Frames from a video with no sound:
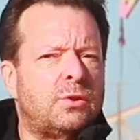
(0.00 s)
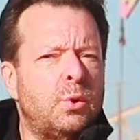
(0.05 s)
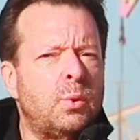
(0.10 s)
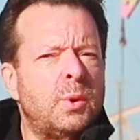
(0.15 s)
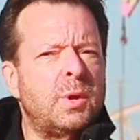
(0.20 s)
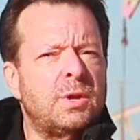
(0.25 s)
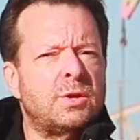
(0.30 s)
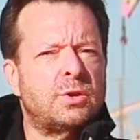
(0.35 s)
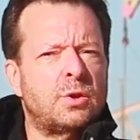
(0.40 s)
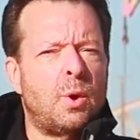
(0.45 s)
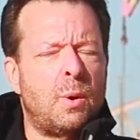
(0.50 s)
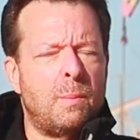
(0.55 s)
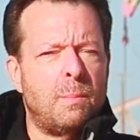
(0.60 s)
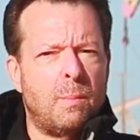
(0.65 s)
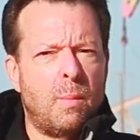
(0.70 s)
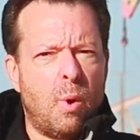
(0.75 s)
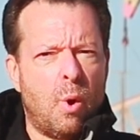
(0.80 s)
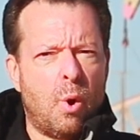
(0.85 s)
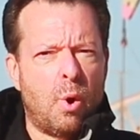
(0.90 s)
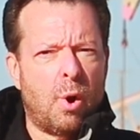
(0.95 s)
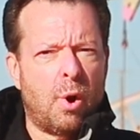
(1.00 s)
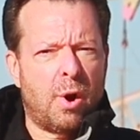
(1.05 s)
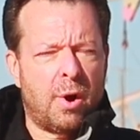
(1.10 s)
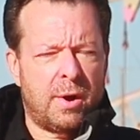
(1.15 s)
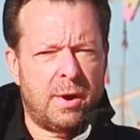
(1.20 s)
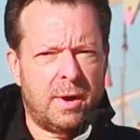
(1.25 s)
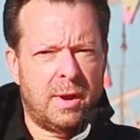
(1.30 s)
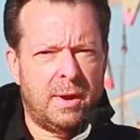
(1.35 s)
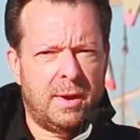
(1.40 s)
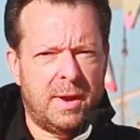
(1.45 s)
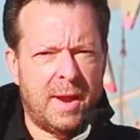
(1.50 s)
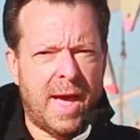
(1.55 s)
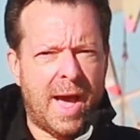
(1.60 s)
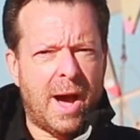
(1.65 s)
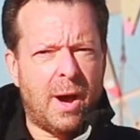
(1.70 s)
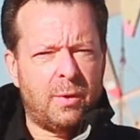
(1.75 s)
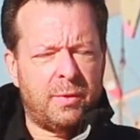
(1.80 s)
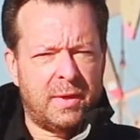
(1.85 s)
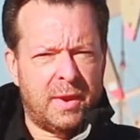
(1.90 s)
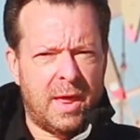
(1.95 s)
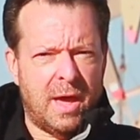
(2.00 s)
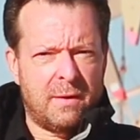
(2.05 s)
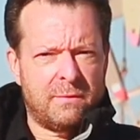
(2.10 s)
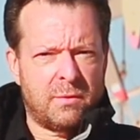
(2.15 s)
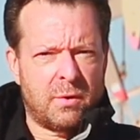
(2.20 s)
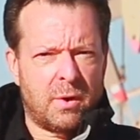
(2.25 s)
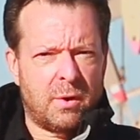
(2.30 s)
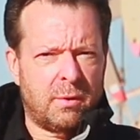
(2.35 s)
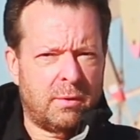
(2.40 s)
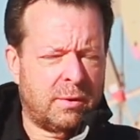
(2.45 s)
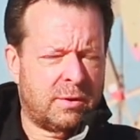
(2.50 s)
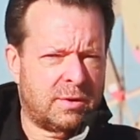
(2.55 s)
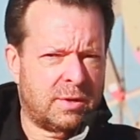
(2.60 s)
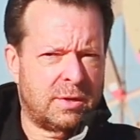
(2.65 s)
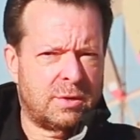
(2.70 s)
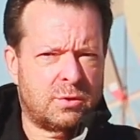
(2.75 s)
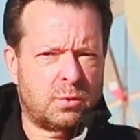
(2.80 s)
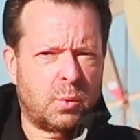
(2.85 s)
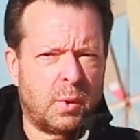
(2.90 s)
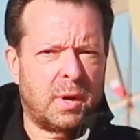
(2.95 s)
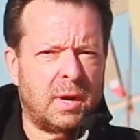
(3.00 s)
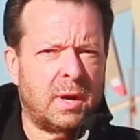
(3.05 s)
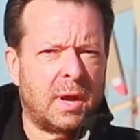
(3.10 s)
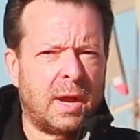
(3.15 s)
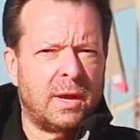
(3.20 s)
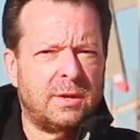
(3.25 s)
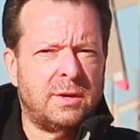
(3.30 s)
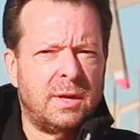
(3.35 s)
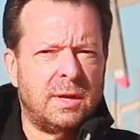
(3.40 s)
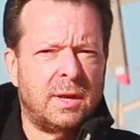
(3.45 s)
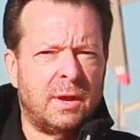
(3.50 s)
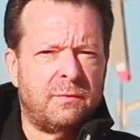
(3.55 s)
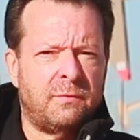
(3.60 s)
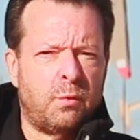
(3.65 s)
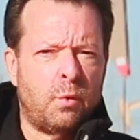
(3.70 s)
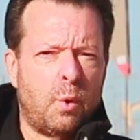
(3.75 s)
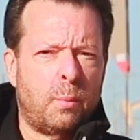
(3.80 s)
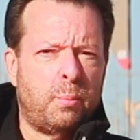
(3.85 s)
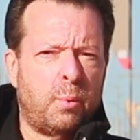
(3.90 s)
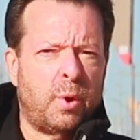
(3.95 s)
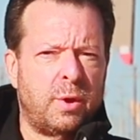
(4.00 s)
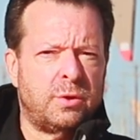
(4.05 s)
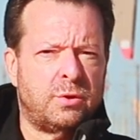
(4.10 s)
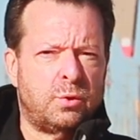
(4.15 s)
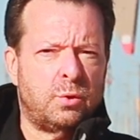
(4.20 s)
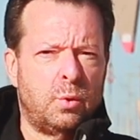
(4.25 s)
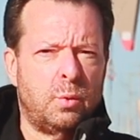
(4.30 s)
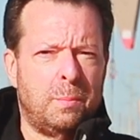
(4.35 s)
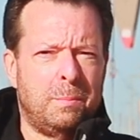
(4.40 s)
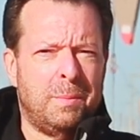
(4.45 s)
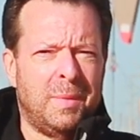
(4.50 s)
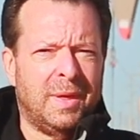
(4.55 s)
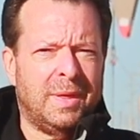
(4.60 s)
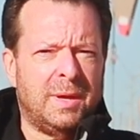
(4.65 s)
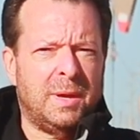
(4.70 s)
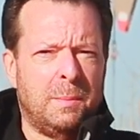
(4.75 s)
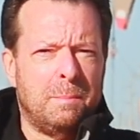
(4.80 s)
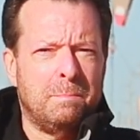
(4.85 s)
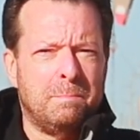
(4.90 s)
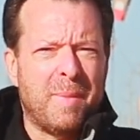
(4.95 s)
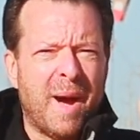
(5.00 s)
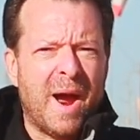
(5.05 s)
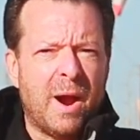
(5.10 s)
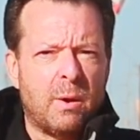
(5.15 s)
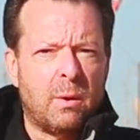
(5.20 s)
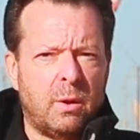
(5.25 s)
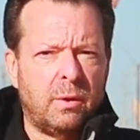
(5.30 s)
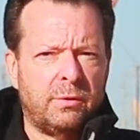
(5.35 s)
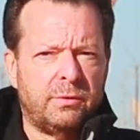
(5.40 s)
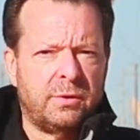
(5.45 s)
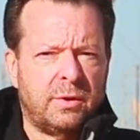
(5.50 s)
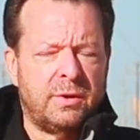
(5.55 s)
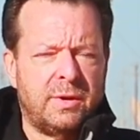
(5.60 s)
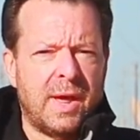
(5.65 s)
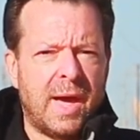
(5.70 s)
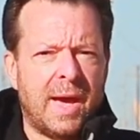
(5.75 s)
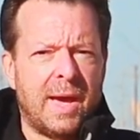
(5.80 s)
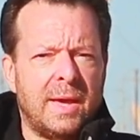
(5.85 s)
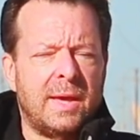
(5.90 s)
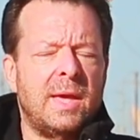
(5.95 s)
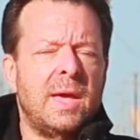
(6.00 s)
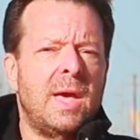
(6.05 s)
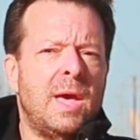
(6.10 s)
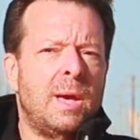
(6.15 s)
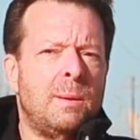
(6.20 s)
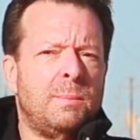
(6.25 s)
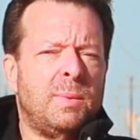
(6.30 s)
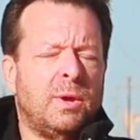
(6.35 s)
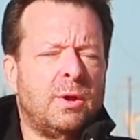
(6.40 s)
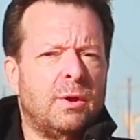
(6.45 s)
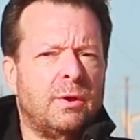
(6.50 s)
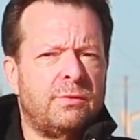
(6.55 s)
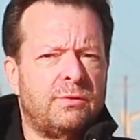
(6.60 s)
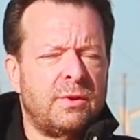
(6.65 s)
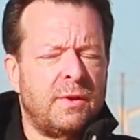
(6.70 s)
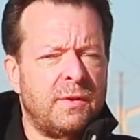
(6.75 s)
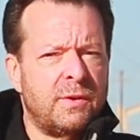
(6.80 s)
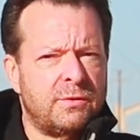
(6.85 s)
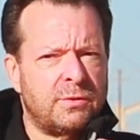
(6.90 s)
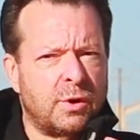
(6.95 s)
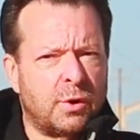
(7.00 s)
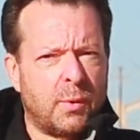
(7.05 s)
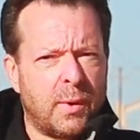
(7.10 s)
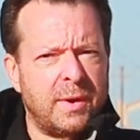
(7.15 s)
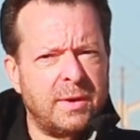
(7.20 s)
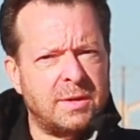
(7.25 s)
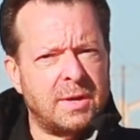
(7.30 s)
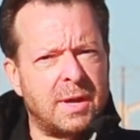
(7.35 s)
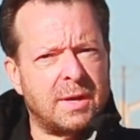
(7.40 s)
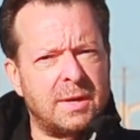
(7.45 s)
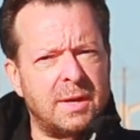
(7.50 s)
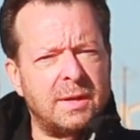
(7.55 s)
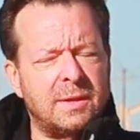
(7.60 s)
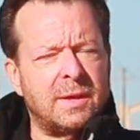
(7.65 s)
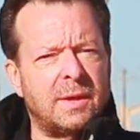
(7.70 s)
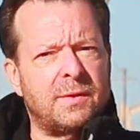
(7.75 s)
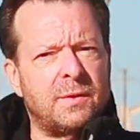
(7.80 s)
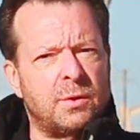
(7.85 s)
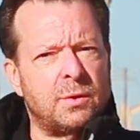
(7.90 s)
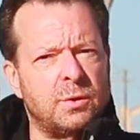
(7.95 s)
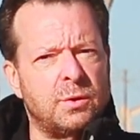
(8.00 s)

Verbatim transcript: doing so more now than ever since 2019 at 4.2 million barrels a day because there's a great technique that they're